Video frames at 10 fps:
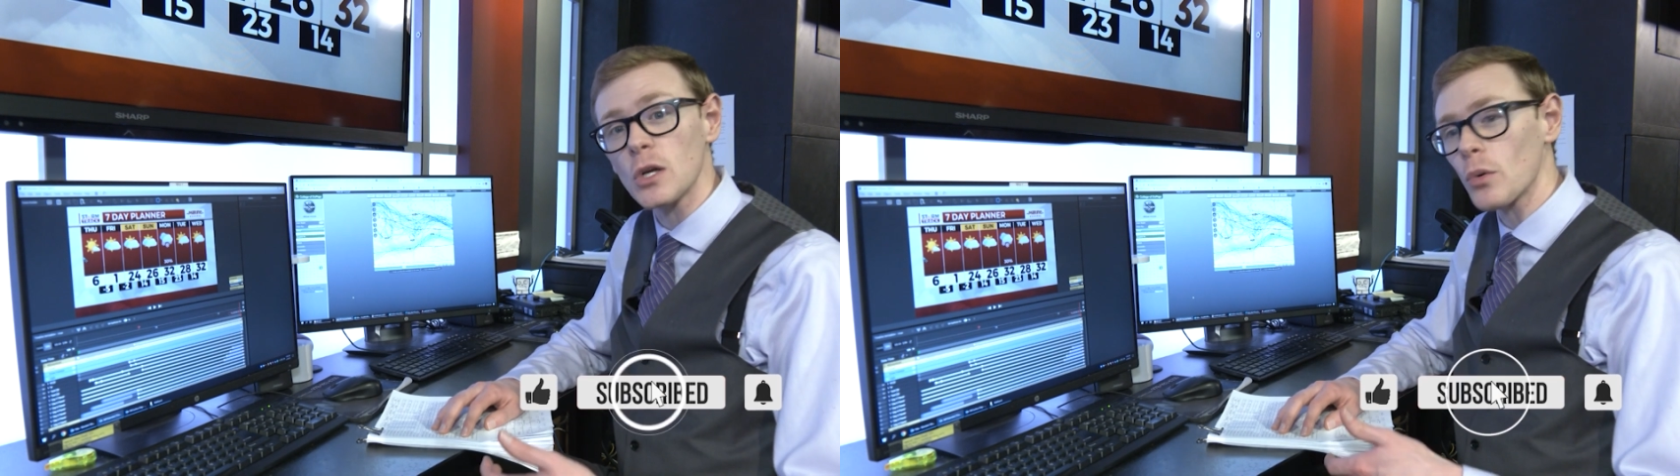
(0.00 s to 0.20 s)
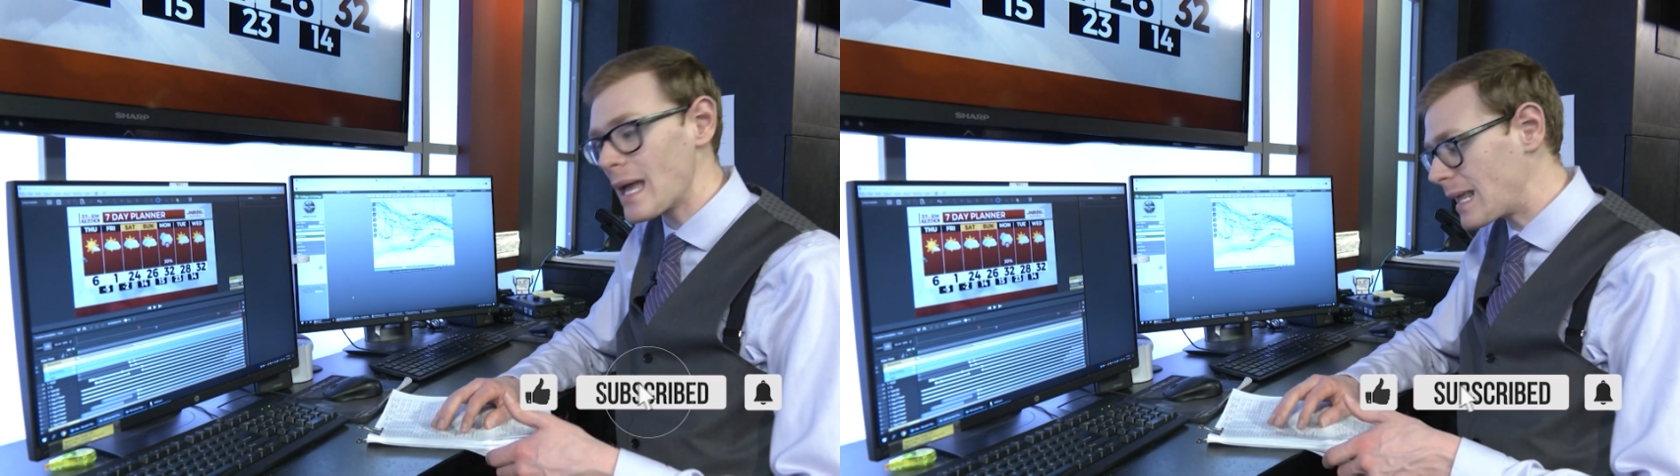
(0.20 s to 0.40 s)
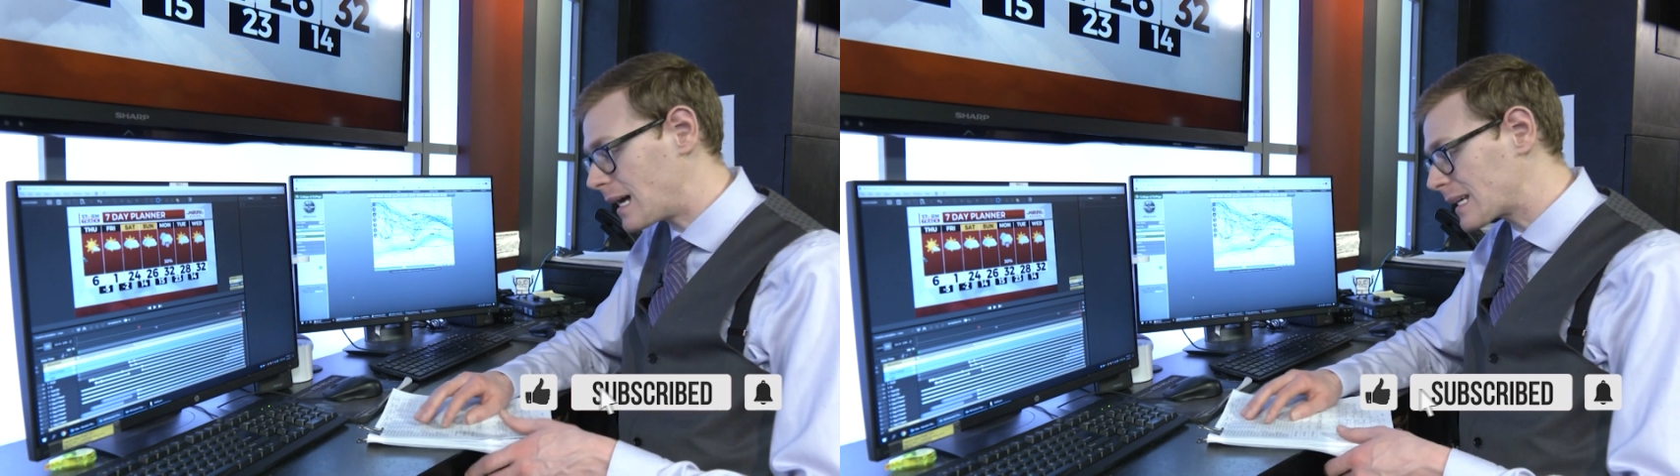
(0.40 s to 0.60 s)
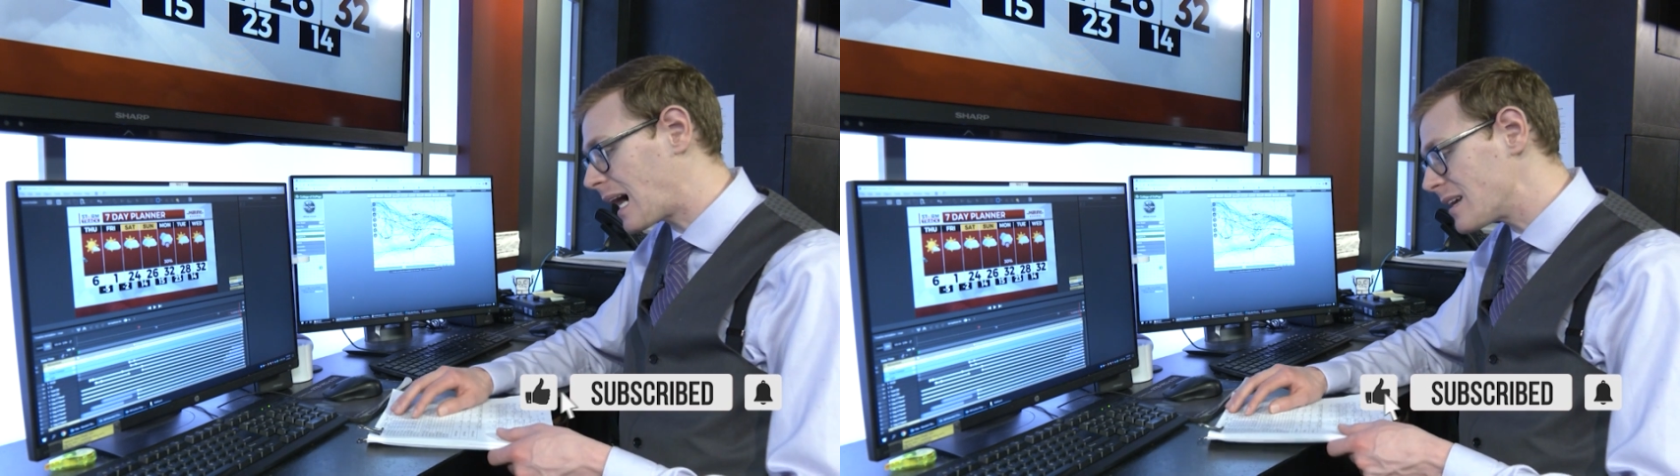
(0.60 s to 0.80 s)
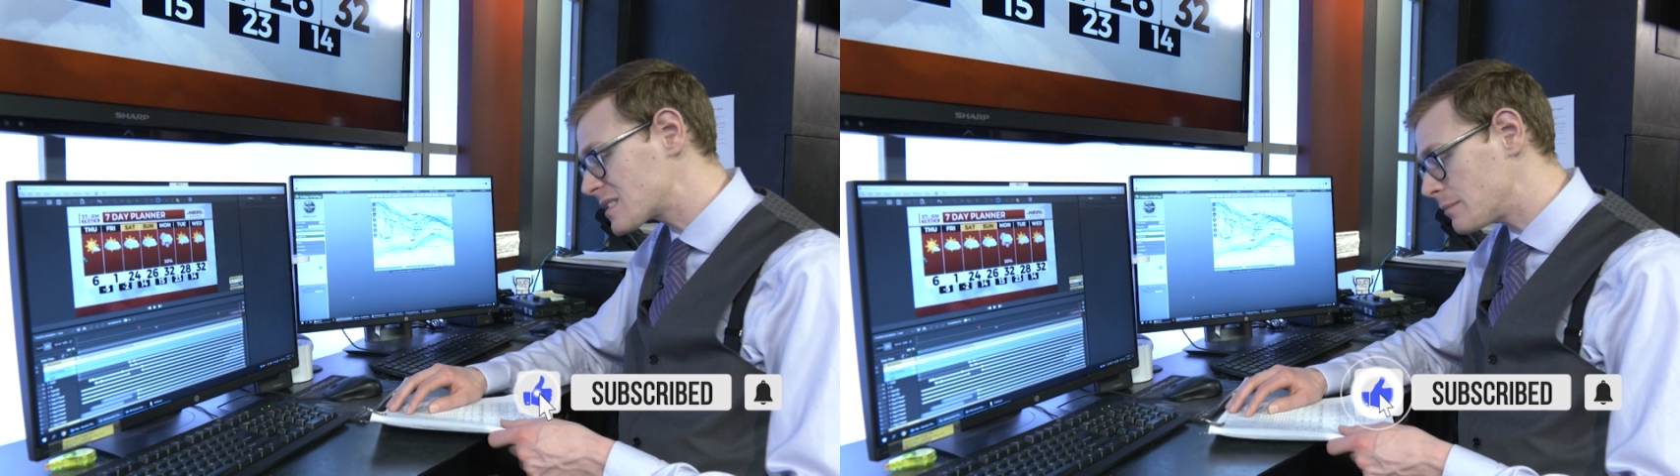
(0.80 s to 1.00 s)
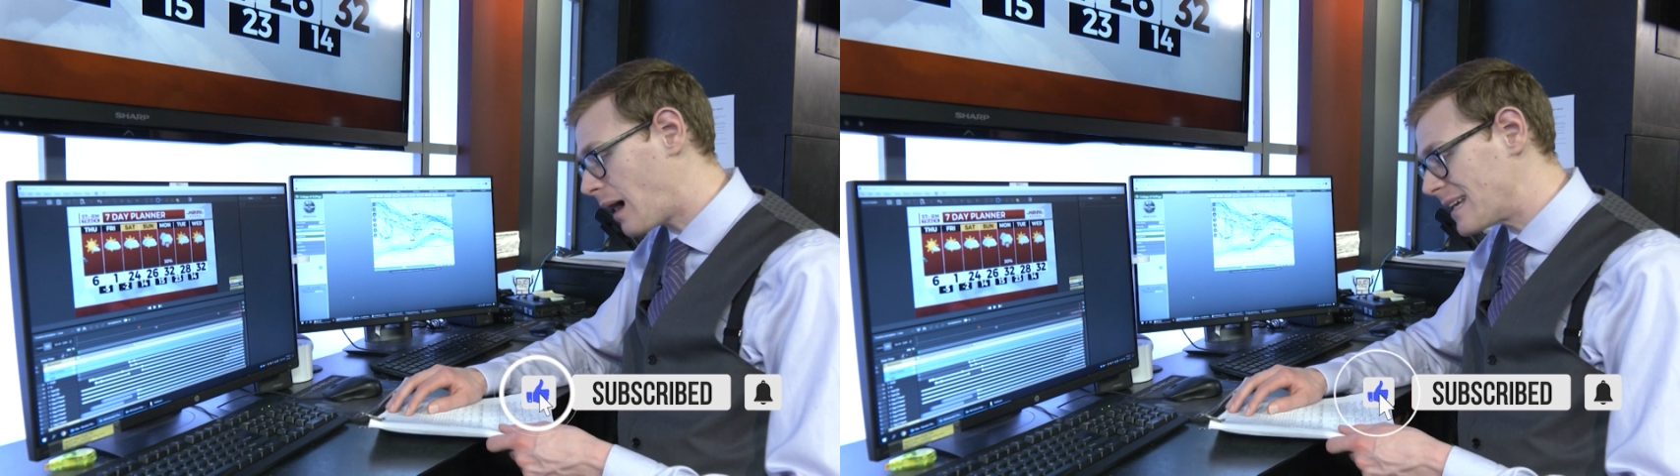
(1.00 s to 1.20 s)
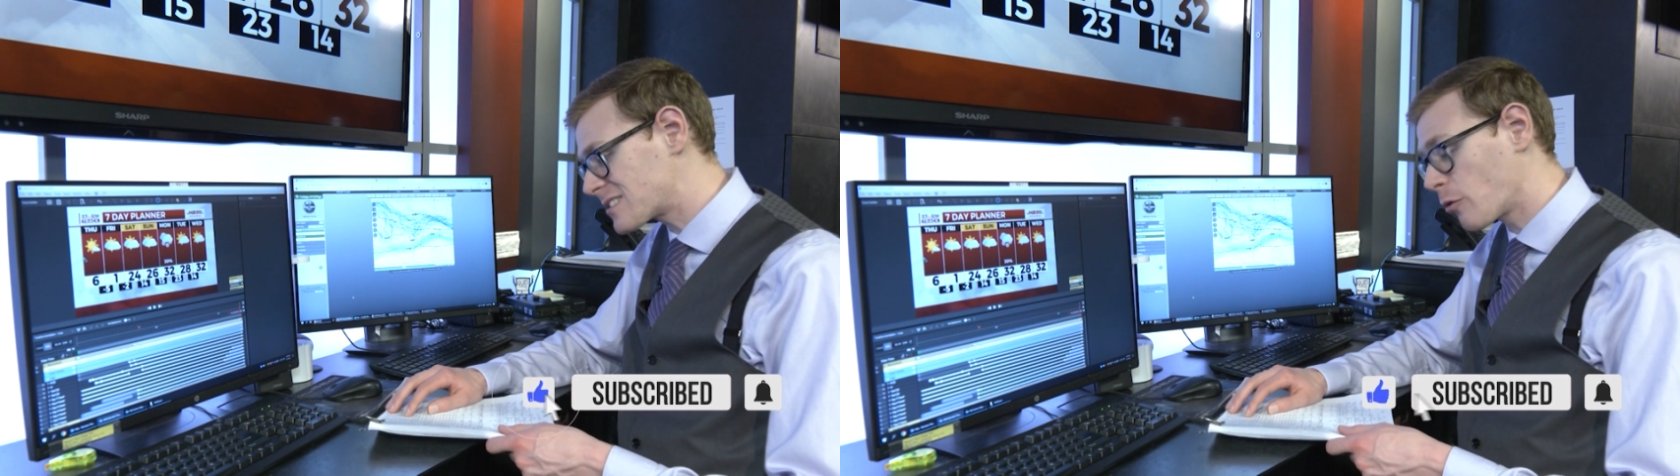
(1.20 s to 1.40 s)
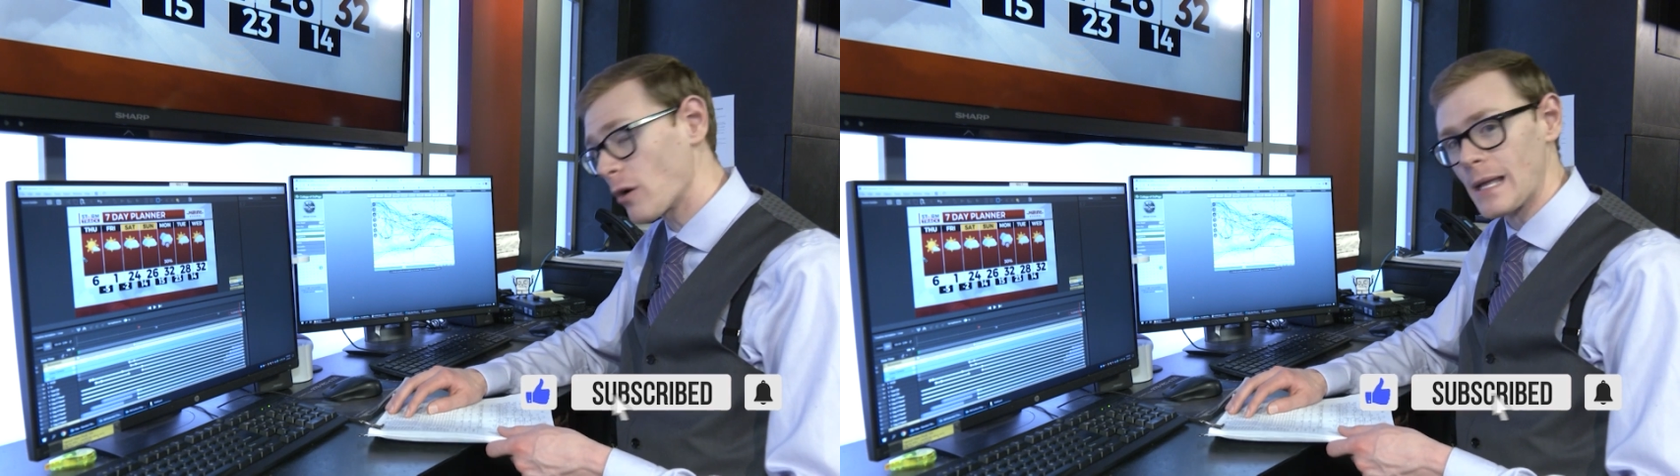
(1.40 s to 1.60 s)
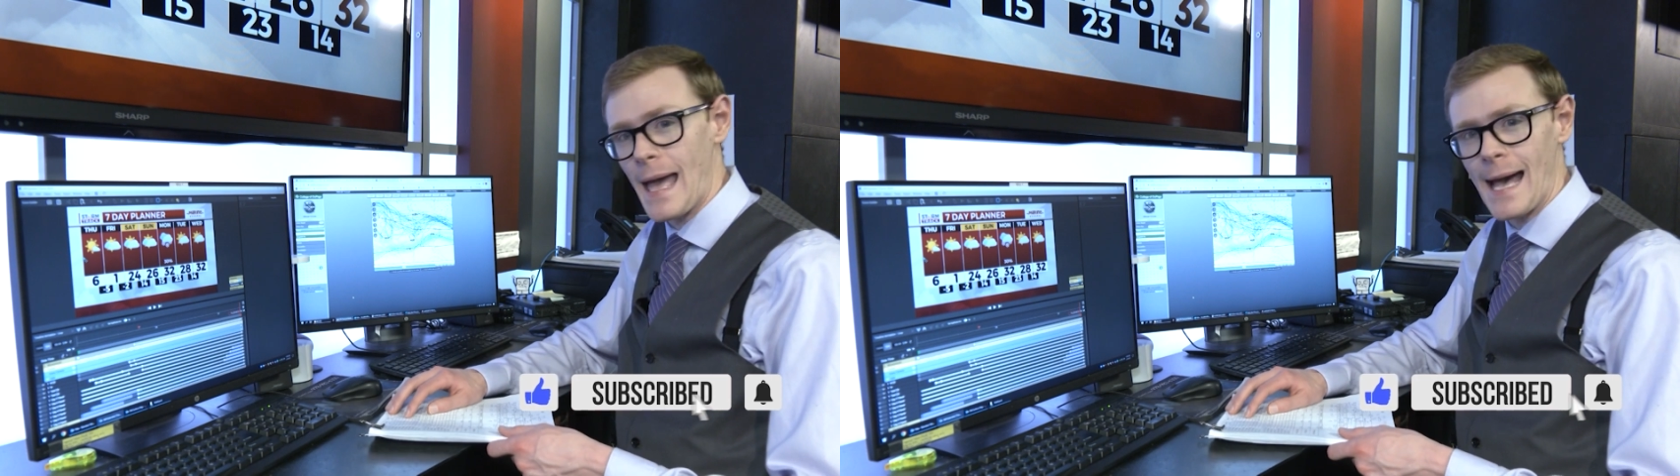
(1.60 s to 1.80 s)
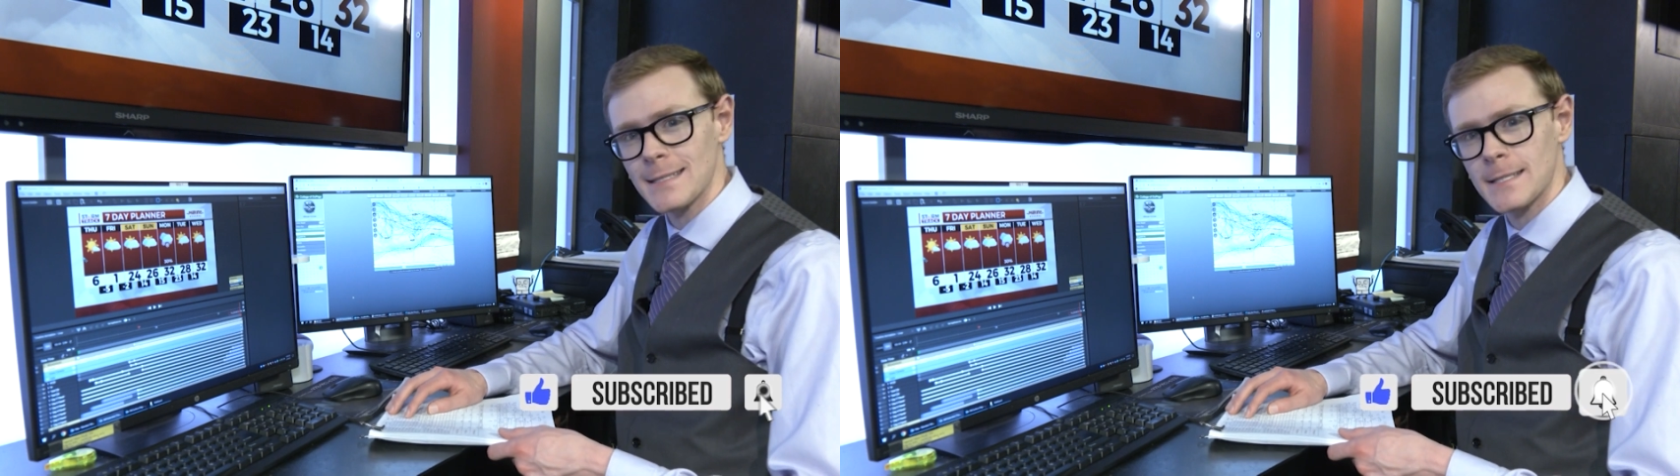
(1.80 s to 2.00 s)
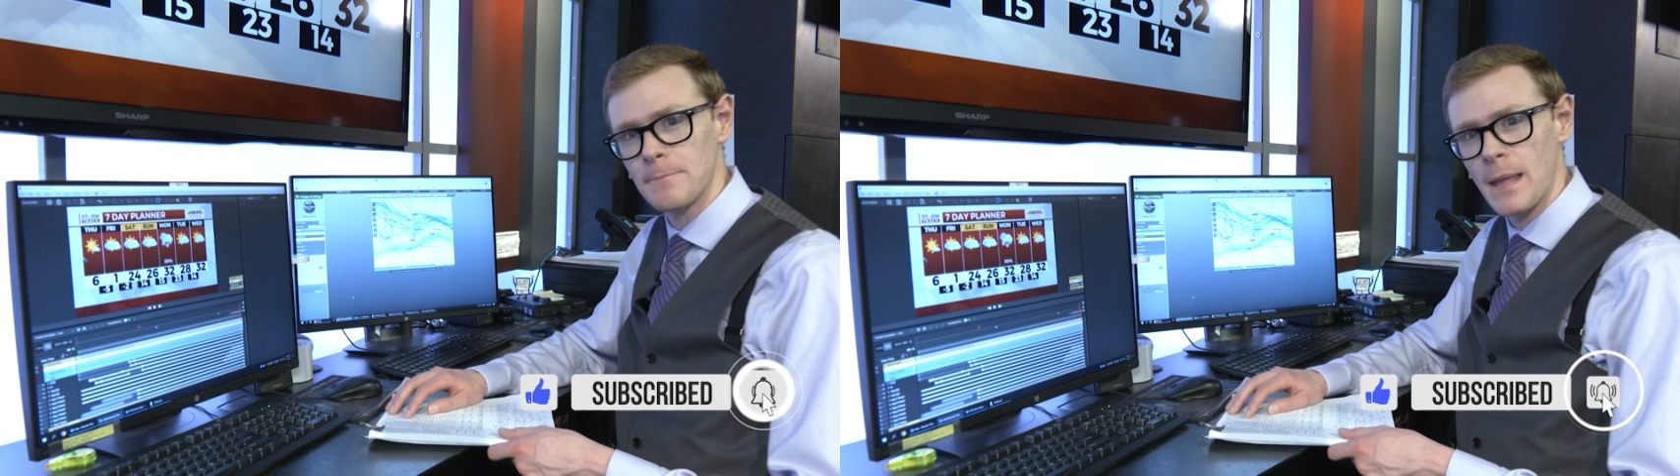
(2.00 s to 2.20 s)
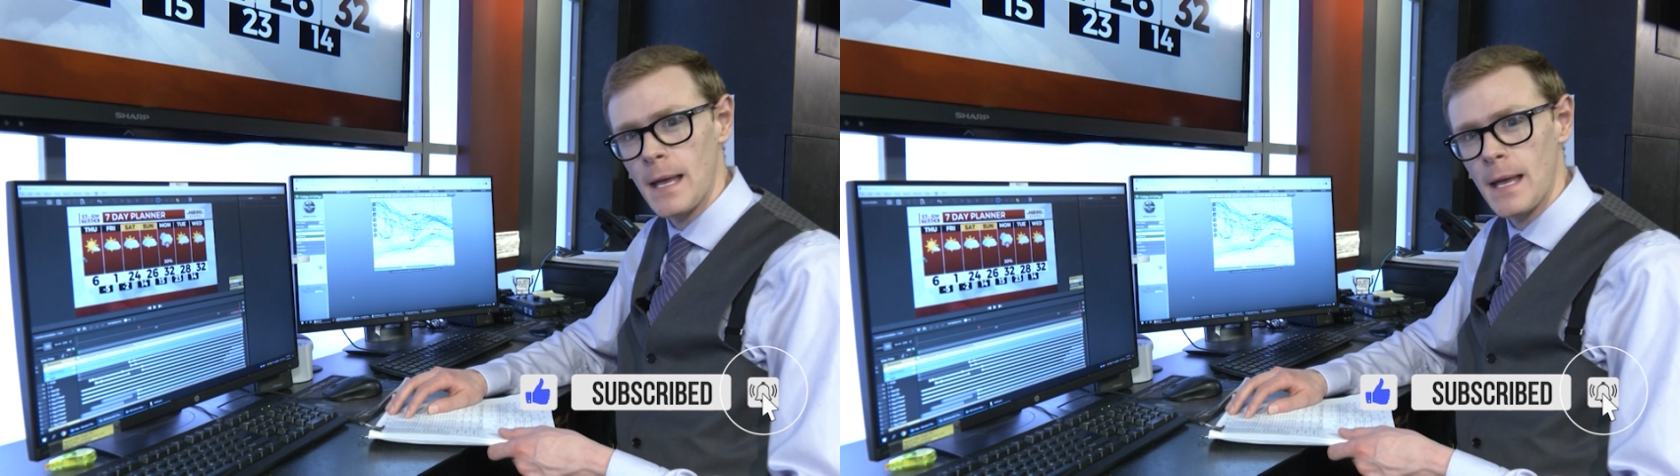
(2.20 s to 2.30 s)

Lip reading: create a customized forecast.